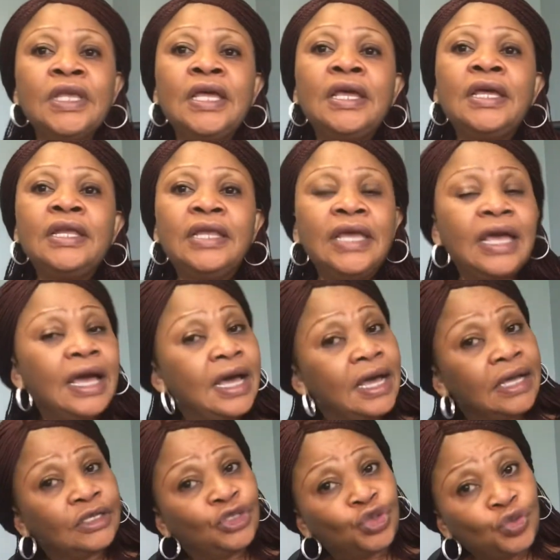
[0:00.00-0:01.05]
They
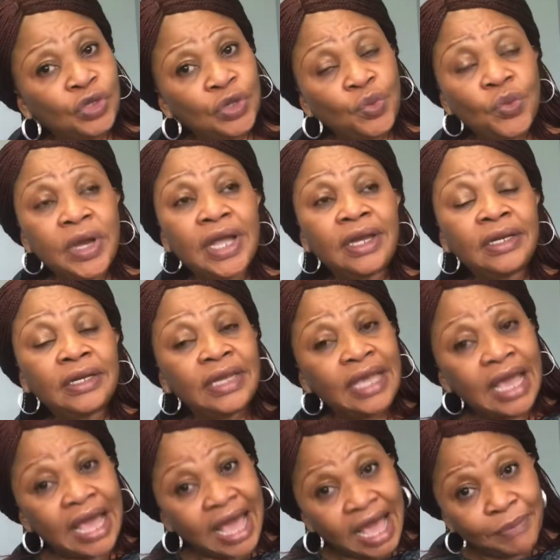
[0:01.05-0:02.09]
are doing well, they
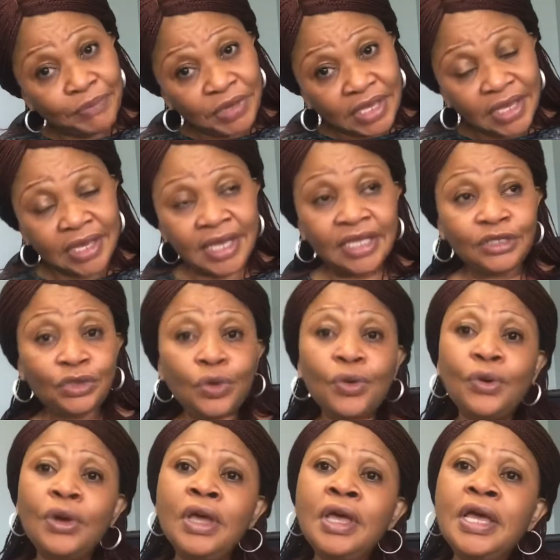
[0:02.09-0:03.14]
are happy here.
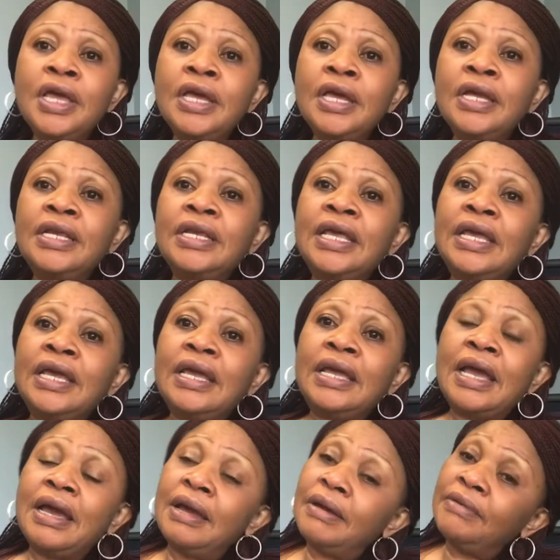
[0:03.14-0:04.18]
So
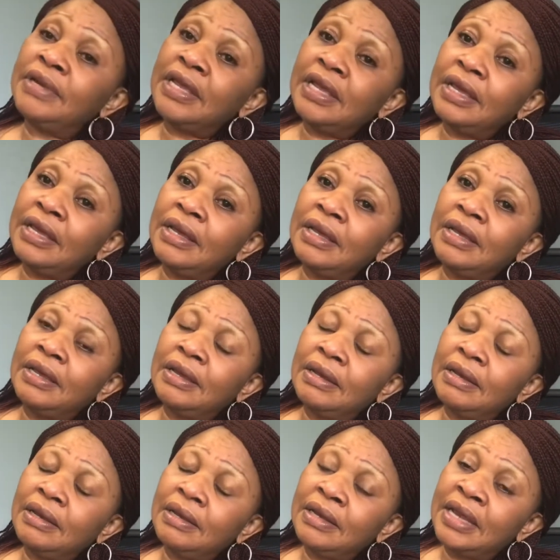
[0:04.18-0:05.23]
they're
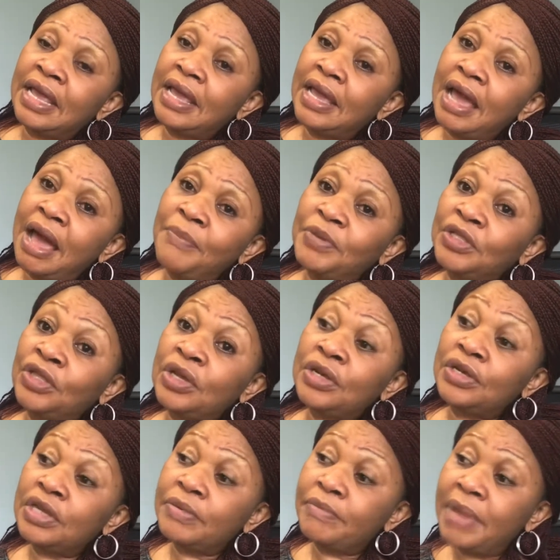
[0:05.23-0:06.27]
happy.
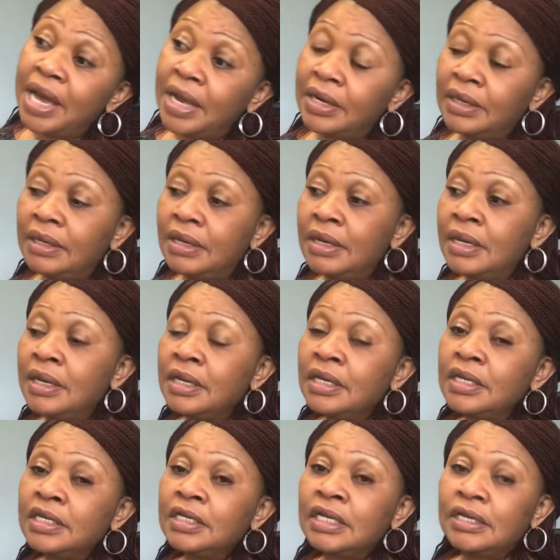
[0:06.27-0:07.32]
Then the man,
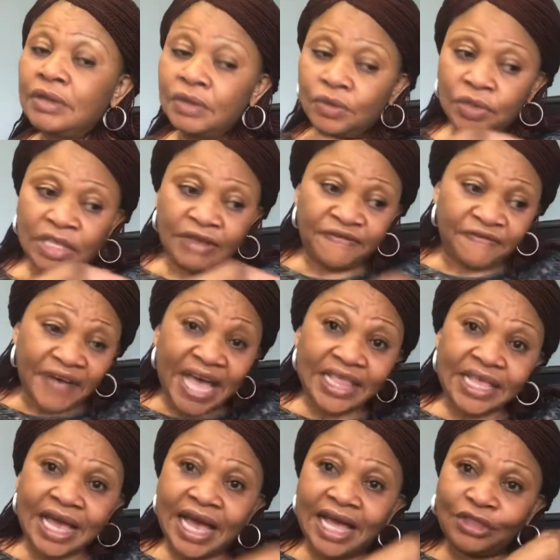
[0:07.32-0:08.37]
the
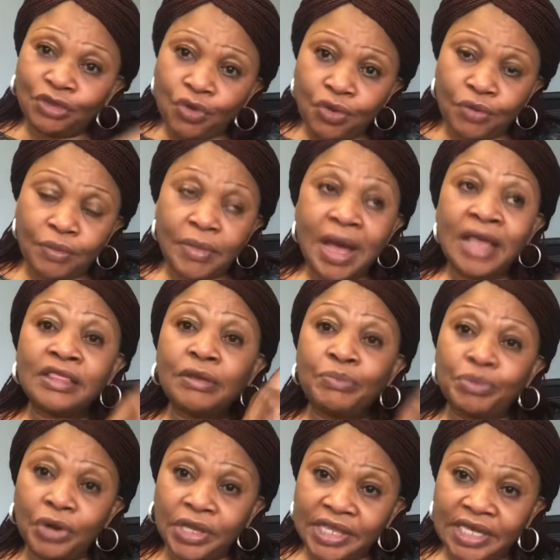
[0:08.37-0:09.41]
father at home, and the
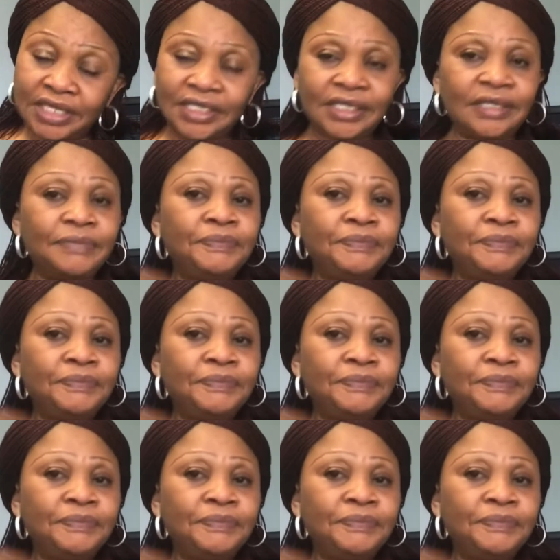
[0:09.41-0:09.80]
brothers